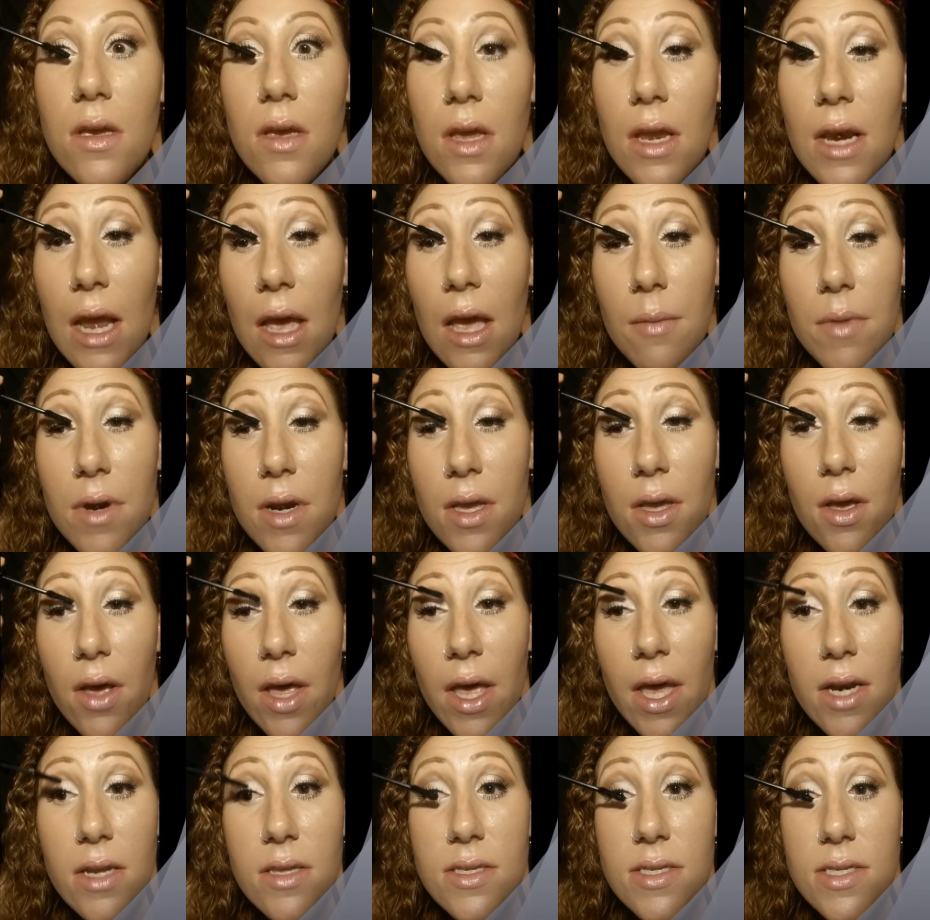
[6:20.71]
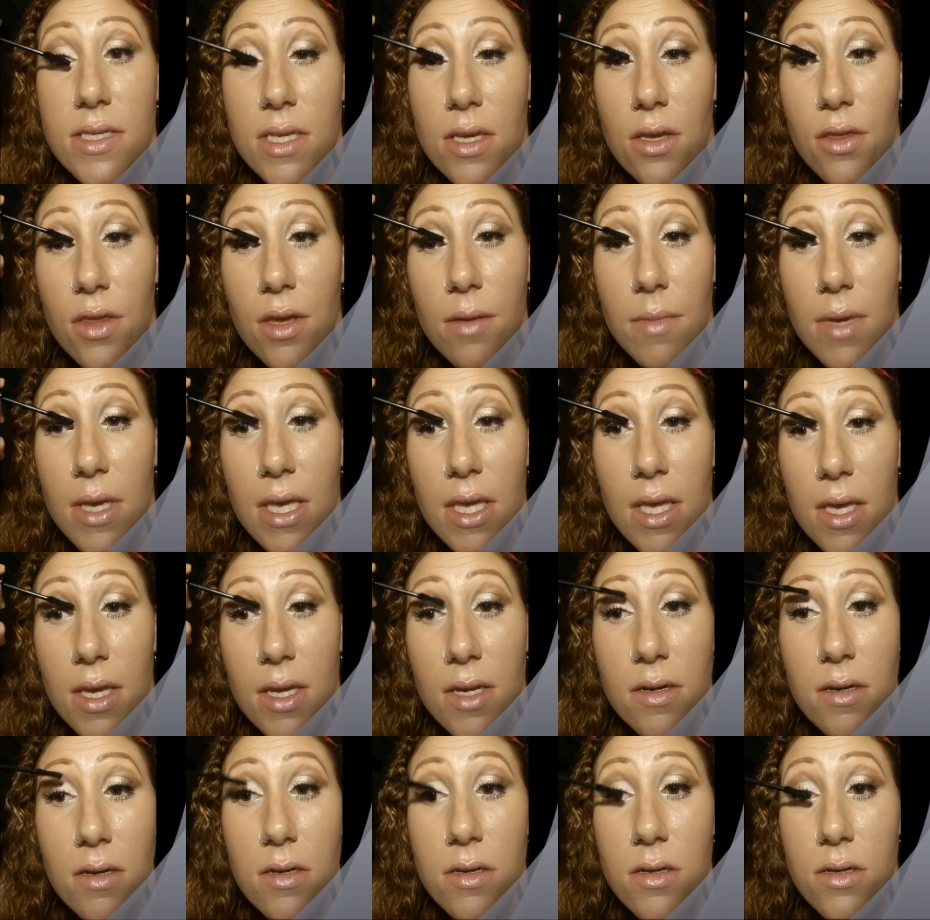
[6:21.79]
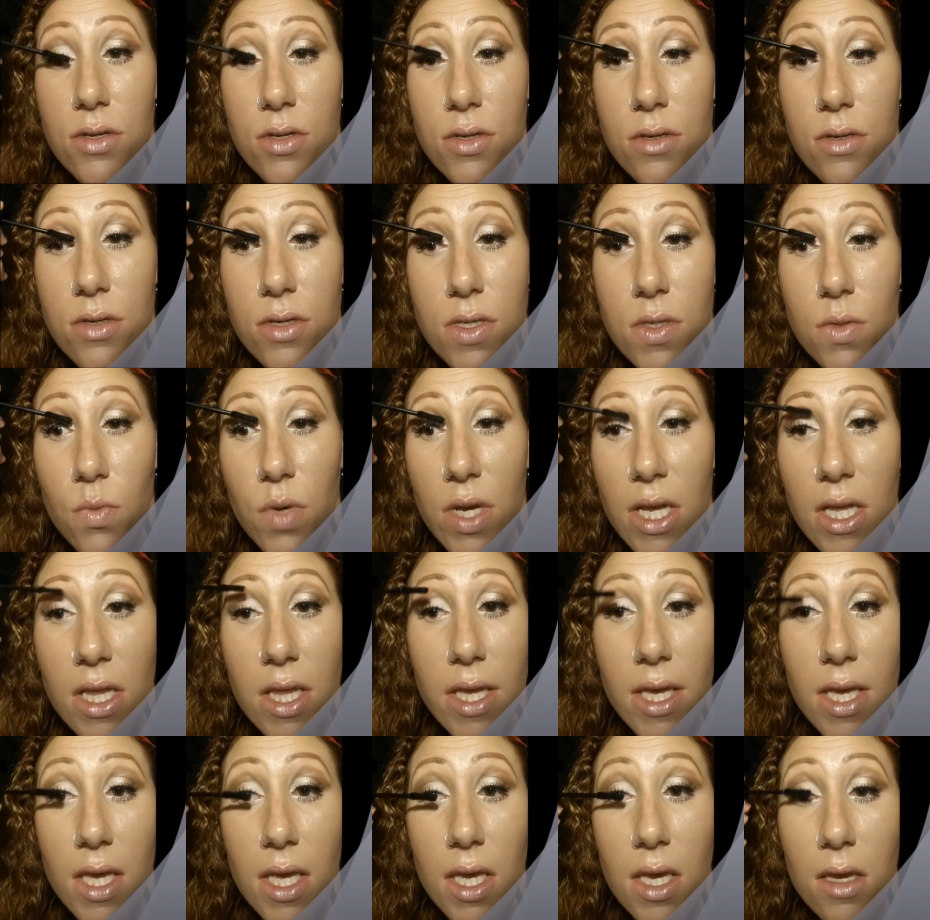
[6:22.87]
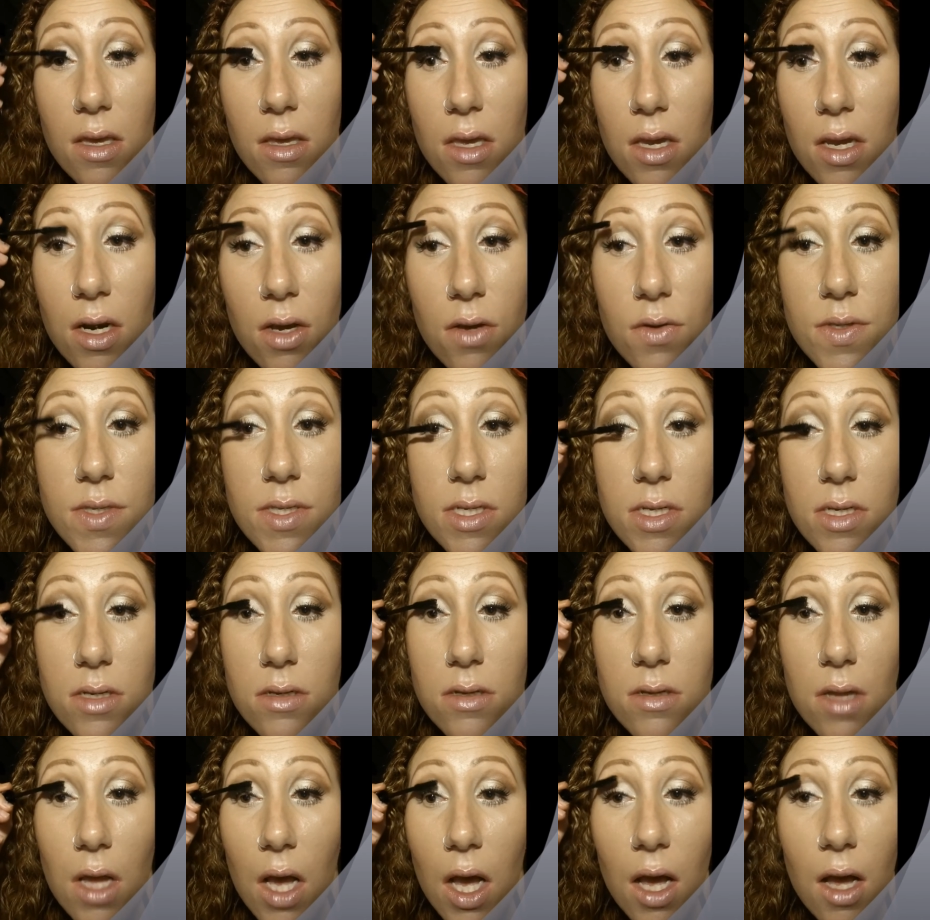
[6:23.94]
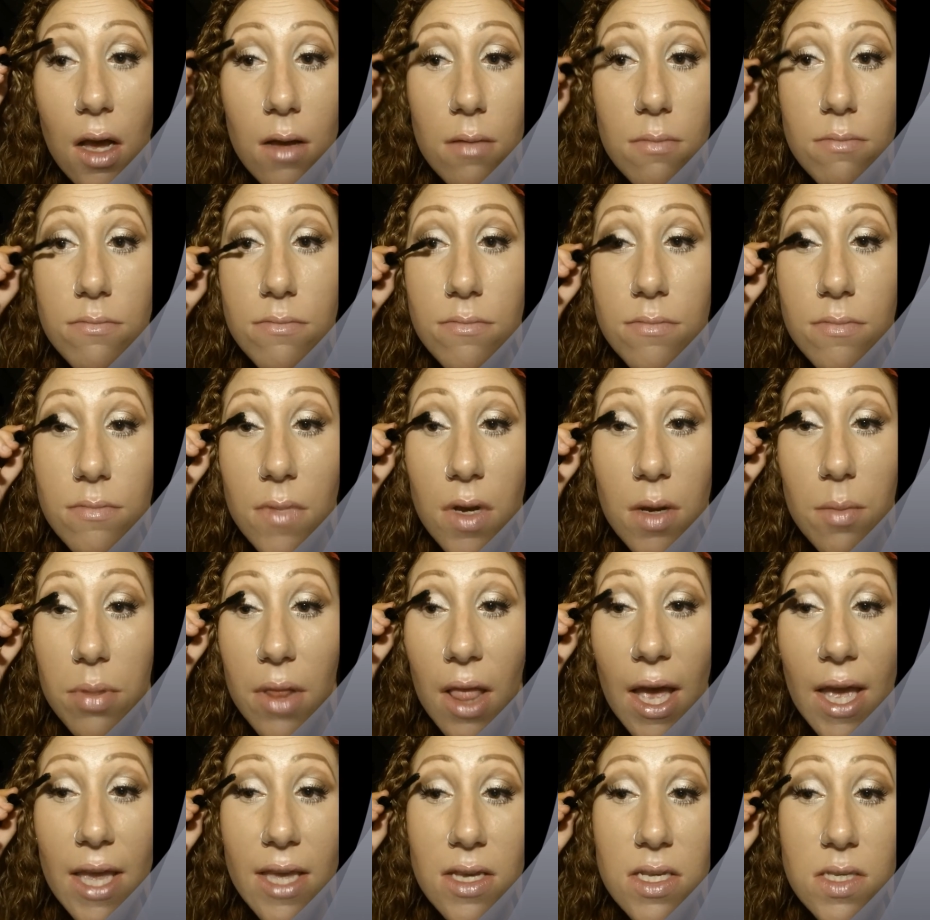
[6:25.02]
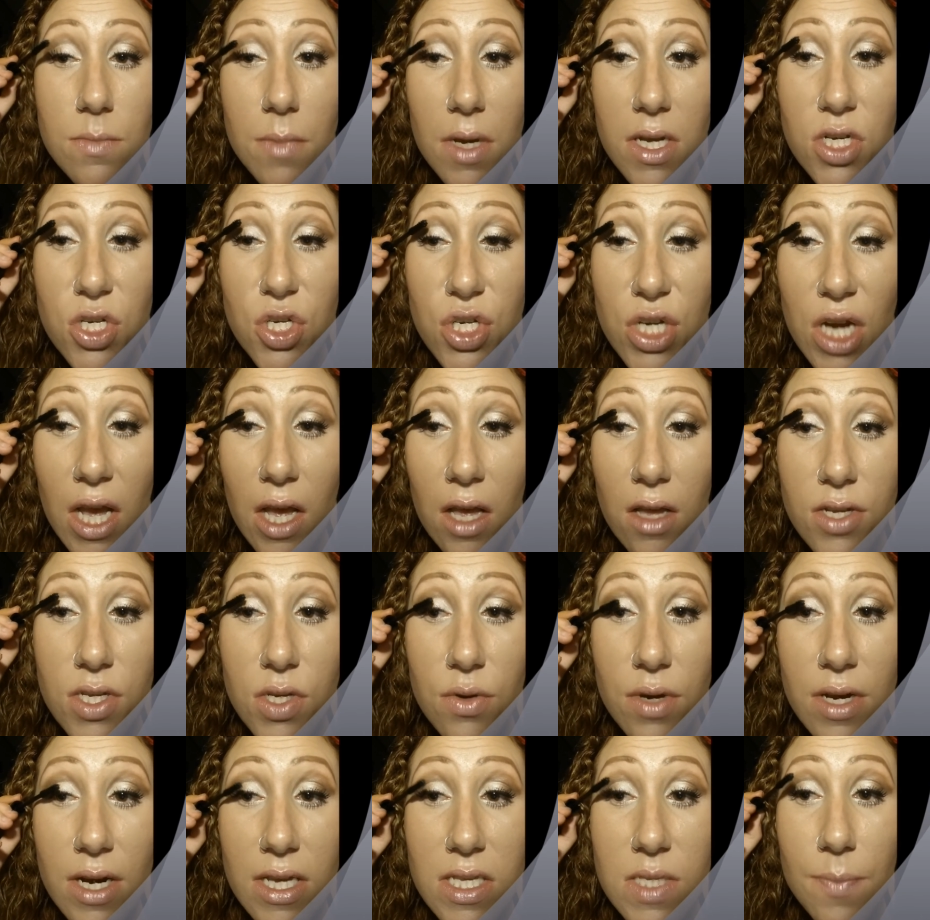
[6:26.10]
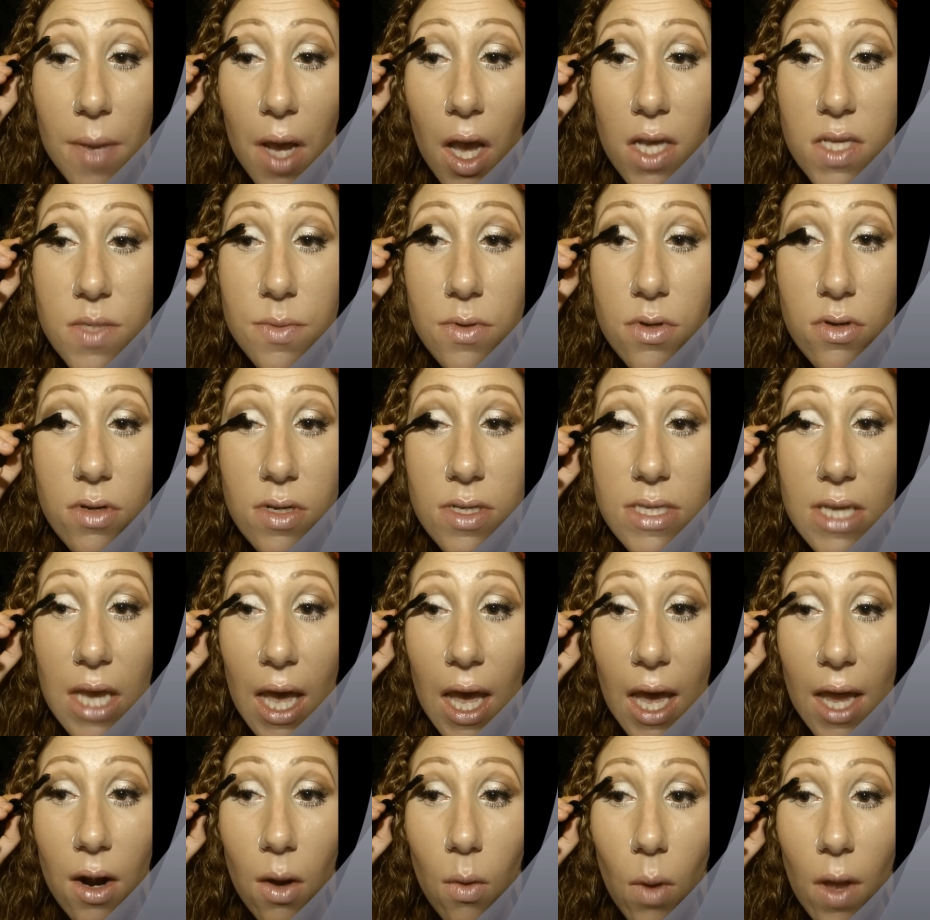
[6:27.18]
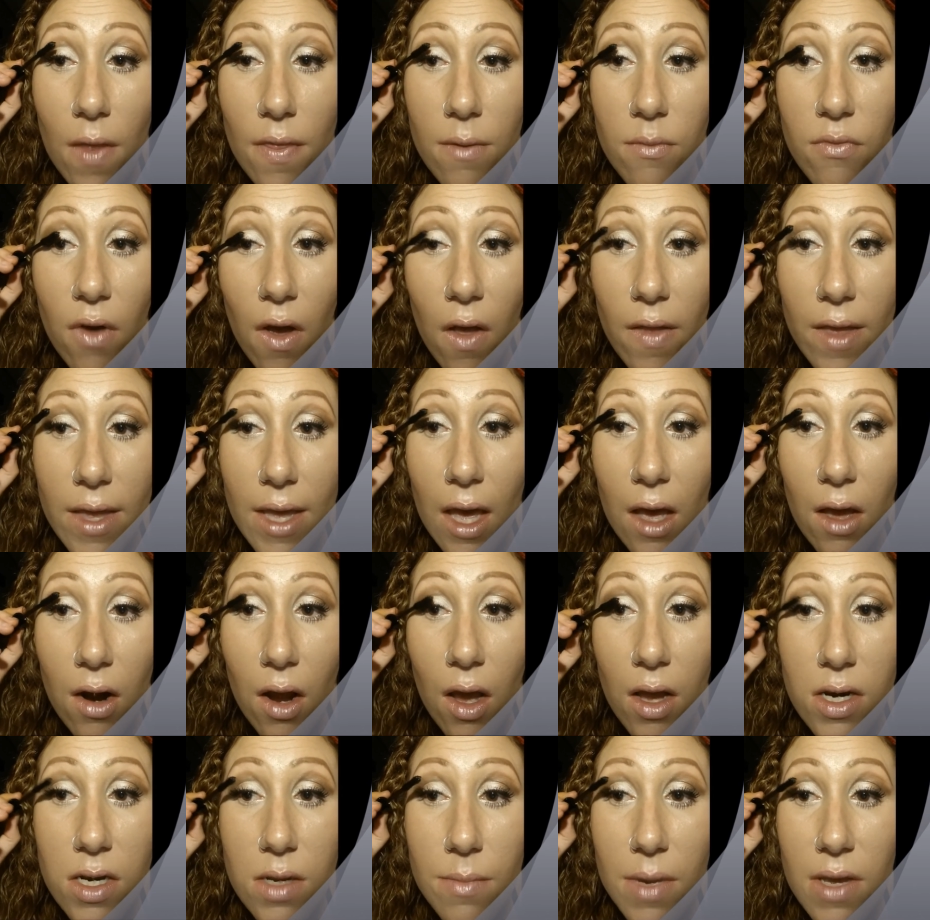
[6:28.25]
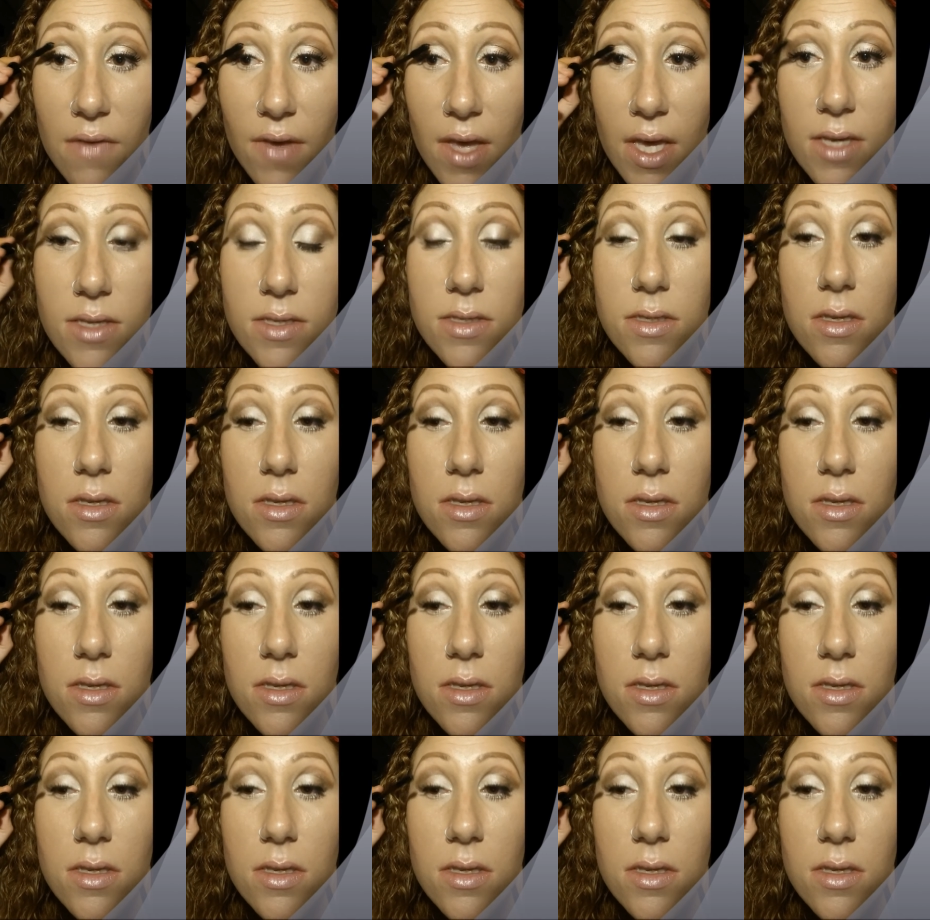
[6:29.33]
and I'm gonna go ahead and seal them in, just wiggling, you know, still applying as much gel to it as possible because I don't want them falling out onto my face.